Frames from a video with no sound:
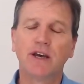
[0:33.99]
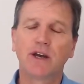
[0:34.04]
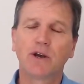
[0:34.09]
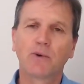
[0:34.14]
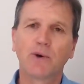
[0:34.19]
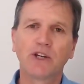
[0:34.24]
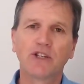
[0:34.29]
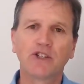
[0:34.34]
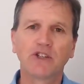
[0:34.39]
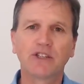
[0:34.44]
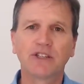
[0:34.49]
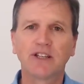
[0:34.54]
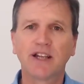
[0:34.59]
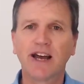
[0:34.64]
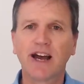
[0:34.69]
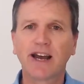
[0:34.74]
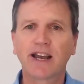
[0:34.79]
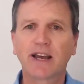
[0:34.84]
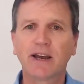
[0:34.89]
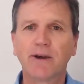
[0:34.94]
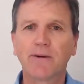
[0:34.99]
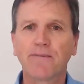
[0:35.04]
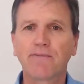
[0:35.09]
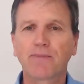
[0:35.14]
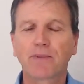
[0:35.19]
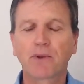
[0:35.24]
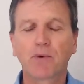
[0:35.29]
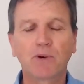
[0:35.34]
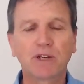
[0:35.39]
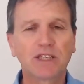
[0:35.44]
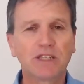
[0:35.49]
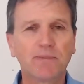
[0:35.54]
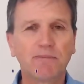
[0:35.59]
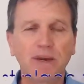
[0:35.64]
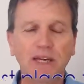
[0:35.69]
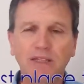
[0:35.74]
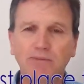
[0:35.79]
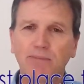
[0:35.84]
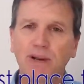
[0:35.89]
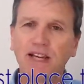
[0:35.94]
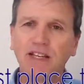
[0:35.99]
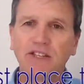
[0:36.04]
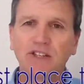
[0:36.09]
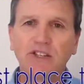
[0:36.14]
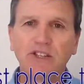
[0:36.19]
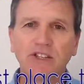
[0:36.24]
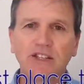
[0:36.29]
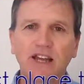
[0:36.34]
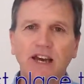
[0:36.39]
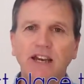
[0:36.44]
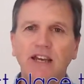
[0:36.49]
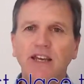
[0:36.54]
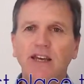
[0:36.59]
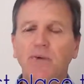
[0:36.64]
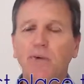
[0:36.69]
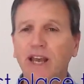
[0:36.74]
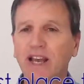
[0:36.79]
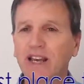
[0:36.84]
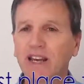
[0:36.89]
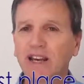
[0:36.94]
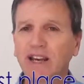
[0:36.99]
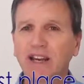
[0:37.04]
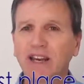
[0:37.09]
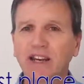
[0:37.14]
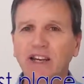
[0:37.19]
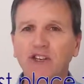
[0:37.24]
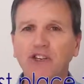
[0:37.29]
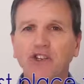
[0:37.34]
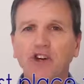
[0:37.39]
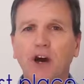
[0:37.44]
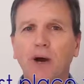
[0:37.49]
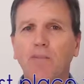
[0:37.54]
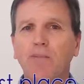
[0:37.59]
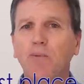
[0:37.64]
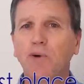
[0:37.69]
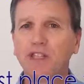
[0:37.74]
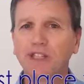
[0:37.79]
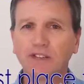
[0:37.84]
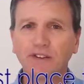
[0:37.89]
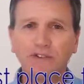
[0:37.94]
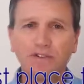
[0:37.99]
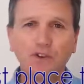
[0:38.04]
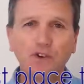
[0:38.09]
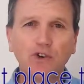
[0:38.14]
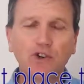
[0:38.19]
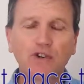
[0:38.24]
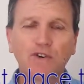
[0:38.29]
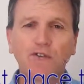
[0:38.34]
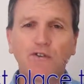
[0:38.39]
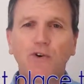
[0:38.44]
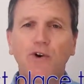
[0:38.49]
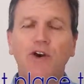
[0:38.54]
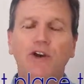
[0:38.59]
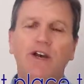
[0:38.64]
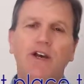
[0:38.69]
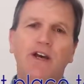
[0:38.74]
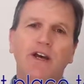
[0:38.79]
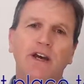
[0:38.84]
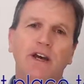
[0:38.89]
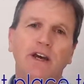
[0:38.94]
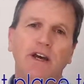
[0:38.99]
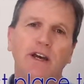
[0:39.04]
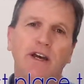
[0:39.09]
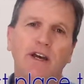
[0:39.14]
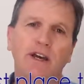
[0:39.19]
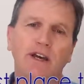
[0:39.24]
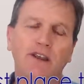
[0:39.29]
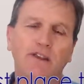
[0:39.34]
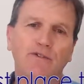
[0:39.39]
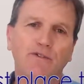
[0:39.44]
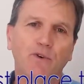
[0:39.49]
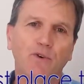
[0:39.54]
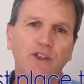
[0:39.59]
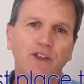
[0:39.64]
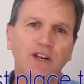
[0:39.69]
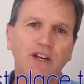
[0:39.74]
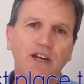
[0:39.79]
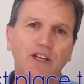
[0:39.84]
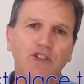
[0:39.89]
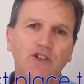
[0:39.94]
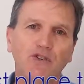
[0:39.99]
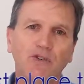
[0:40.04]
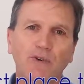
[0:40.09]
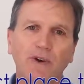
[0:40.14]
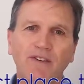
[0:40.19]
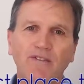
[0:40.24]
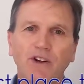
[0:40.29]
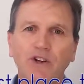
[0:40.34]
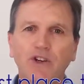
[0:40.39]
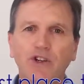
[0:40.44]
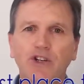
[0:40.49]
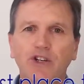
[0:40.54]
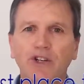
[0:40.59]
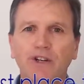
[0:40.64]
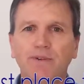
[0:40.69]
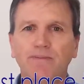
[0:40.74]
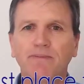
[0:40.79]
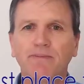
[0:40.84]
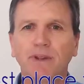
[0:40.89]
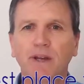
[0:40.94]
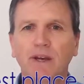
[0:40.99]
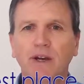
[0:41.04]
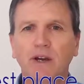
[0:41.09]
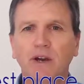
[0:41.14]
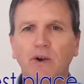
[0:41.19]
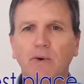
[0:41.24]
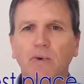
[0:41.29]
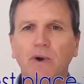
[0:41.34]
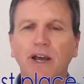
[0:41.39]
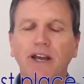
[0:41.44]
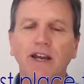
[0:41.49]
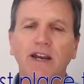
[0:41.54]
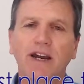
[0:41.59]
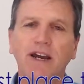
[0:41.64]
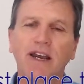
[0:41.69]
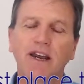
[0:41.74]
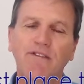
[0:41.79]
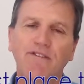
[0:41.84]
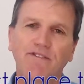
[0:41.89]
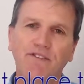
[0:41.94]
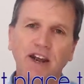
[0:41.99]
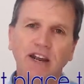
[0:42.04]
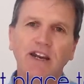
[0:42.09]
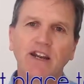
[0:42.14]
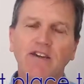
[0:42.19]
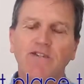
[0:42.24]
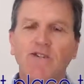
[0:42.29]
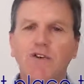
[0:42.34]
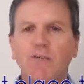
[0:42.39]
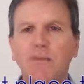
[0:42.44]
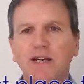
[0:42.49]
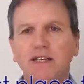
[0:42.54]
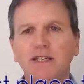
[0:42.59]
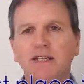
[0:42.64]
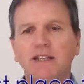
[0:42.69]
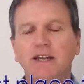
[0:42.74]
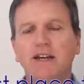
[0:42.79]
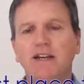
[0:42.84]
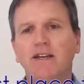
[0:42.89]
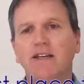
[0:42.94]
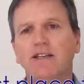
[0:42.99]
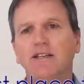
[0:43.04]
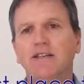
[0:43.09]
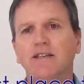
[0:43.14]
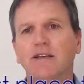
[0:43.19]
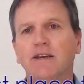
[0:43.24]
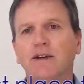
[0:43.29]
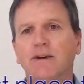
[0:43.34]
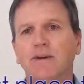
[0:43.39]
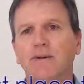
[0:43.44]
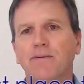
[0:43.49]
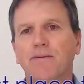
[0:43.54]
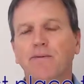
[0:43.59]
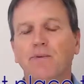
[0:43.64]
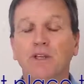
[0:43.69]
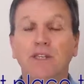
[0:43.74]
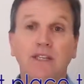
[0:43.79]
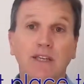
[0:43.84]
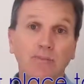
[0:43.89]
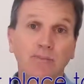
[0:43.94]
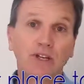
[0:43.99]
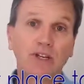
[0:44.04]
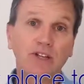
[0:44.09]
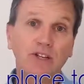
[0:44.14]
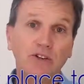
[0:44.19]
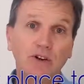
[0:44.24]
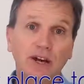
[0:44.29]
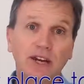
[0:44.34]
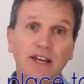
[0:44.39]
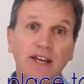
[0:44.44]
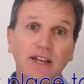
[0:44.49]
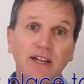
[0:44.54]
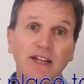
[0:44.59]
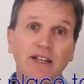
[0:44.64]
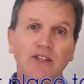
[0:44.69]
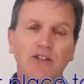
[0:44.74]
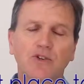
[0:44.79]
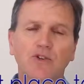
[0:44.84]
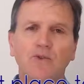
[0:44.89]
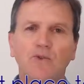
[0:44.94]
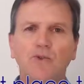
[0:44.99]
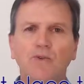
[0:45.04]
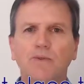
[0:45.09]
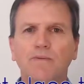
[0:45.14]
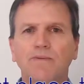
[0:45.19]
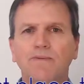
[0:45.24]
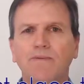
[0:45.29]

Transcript: Questions like, what's the best place to study? Where can I get a job? What's the future of work in the fourth industrial revolution? Where can I get funding for my studies? What subjects do I need at school?